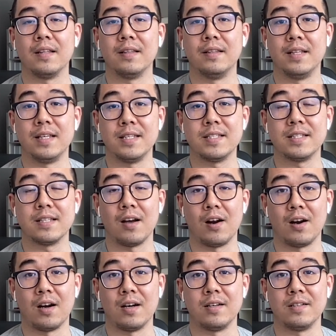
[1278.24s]
These
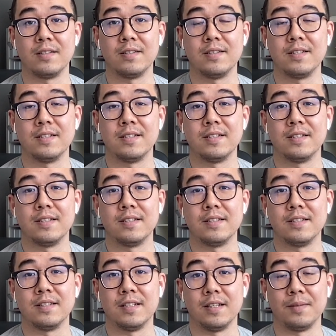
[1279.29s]
are
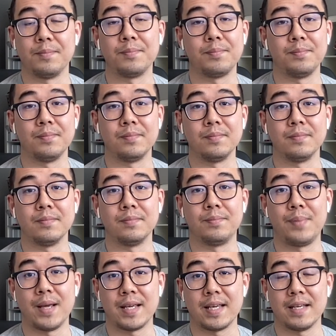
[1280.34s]
the
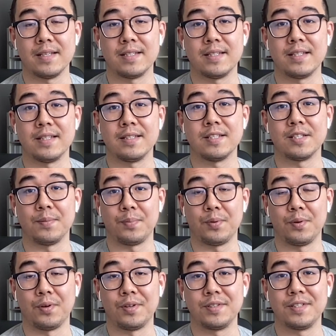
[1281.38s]
biggest
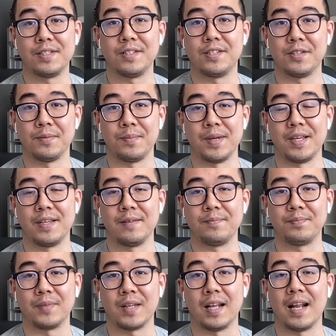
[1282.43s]
supports to me,
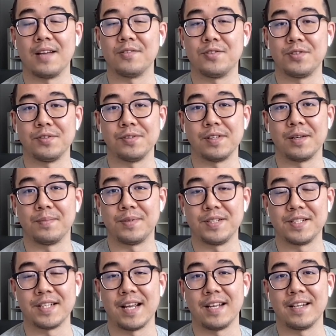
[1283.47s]
and I truly
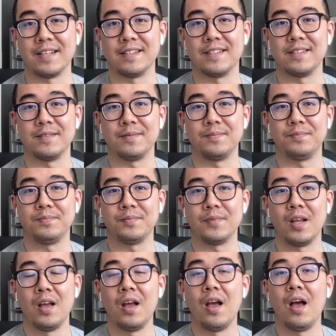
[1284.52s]
appreciate it.
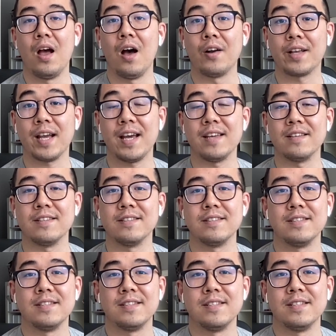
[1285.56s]
Okay,
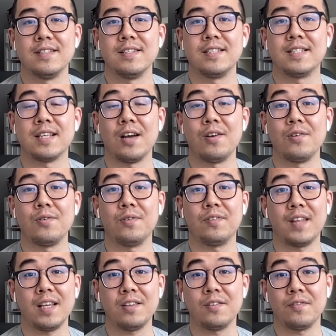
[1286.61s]
so
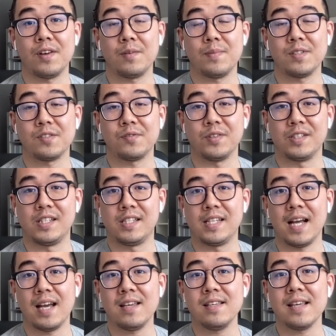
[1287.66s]
thank you very much for
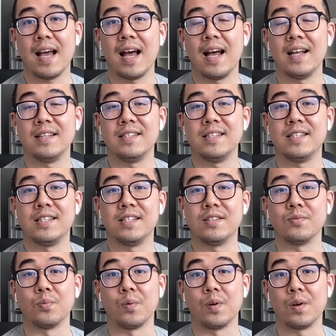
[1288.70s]
today, and
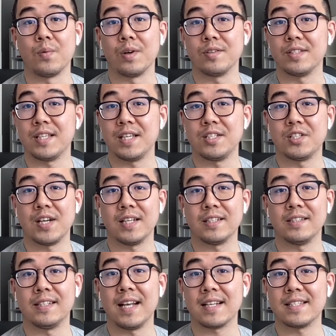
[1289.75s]
we will see each other
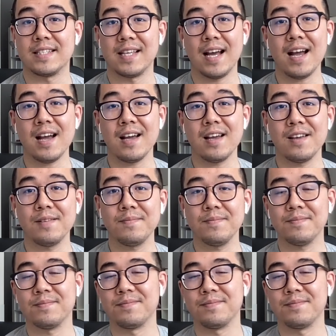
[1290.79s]
next time.